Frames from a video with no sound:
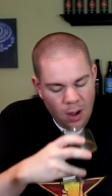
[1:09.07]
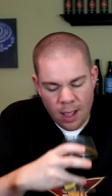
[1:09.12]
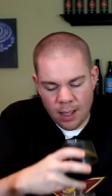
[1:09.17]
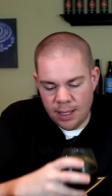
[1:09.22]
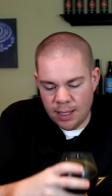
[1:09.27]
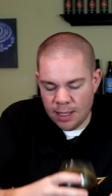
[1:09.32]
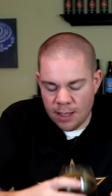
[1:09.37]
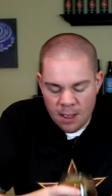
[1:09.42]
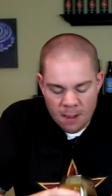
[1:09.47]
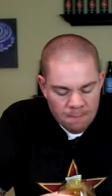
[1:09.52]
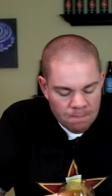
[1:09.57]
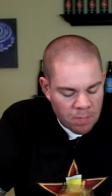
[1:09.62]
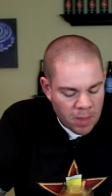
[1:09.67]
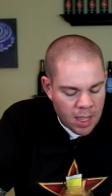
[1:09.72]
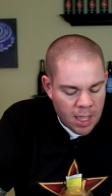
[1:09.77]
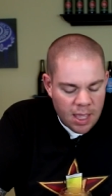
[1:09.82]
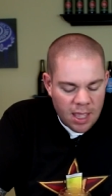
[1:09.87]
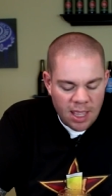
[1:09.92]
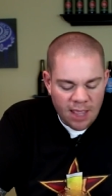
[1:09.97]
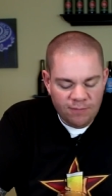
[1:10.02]
I,
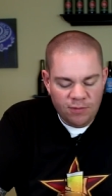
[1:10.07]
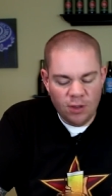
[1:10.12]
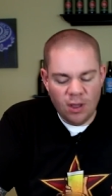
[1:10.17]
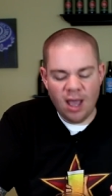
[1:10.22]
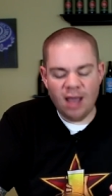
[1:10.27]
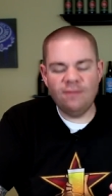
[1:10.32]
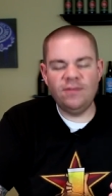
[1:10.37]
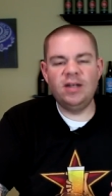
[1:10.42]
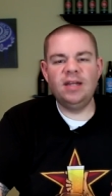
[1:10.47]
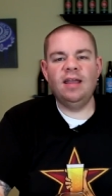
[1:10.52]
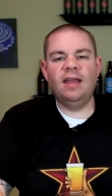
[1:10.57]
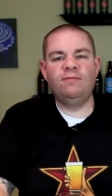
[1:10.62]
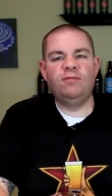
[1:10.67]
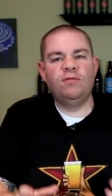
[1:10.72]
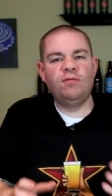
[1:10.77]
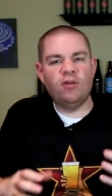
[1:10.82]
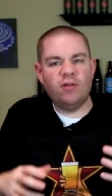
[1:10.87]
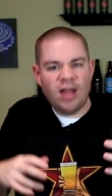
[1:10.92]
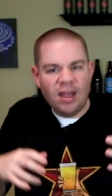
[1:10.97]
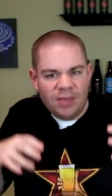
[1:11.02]
if you have any, if
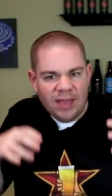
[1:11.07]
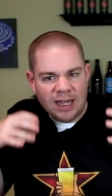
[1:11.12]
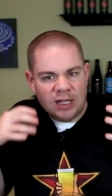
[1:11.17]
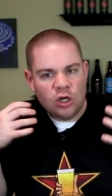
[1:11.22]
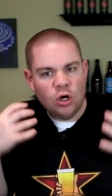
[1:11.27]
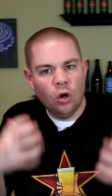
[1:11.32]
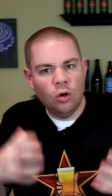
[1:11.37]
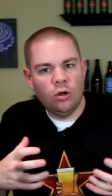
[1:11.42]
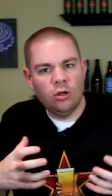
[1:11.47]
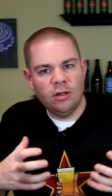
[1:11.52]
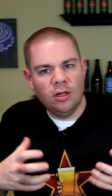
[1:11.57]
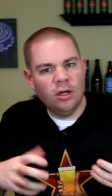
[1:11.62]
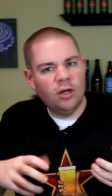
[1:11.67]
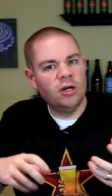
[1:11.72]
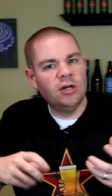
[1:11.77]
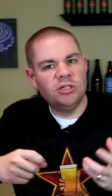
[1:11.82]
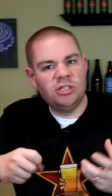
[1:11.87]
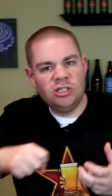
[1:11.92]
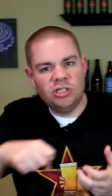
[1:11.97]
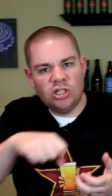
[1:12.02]
you've ever had that cocoa, the
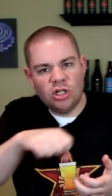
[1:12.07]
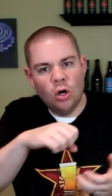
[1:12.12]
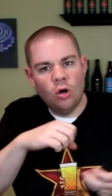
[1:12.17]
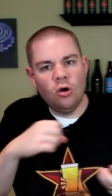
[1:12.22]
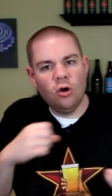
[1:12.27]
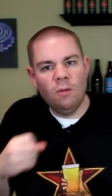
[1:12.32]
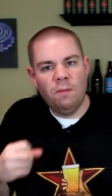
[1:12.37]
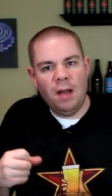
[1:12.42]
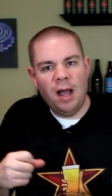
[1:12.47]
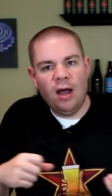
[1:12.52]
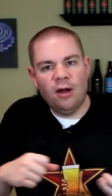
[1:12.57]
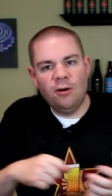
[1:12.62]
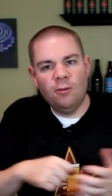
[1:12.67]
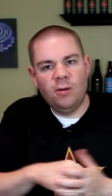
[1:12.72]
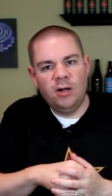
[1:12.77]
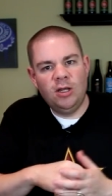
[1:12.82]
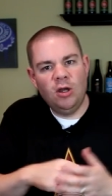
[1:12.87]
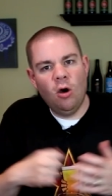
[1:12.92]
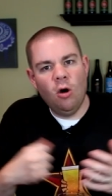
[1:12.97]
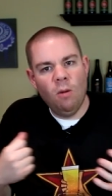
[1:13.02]
Hershey's cocoa powder,
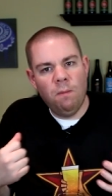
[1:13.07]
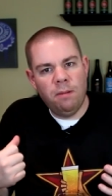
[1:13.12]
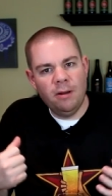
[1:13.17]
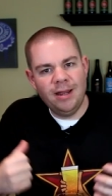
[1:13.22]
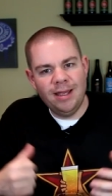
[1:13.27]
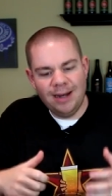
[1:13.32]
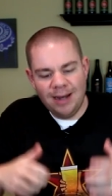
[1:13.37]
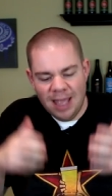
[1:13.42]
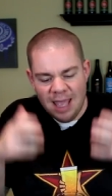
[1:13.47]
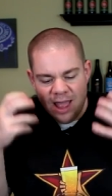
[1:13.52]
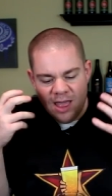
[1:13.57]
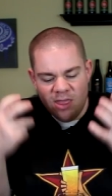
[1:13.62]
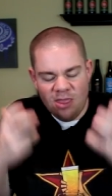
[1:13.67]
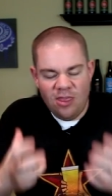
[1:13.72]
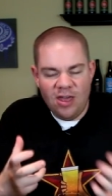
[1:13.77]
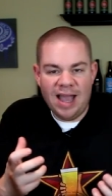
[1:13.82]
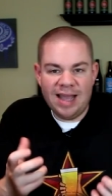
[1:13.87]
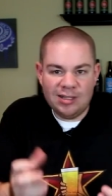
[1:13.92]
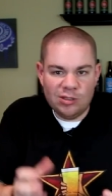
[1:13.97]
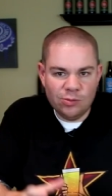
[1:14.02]
when you open it,
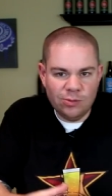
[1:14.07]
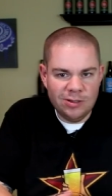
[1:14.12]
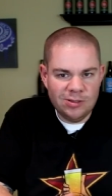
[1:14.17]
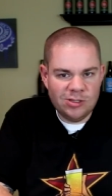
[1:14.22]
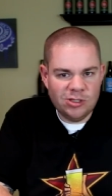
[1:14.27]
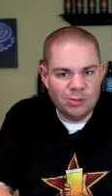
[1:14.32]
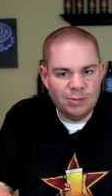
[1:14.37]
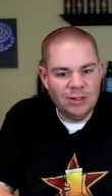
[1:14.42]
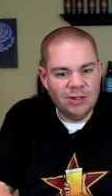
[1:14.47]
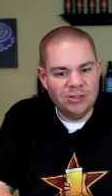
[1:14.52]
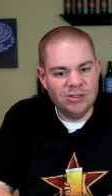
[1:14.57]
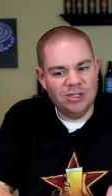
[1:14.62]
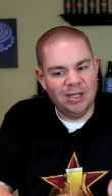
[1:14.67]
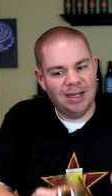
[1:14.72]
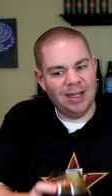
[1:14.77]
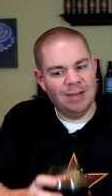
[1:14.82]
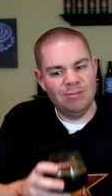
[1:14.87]
that's what it smells like.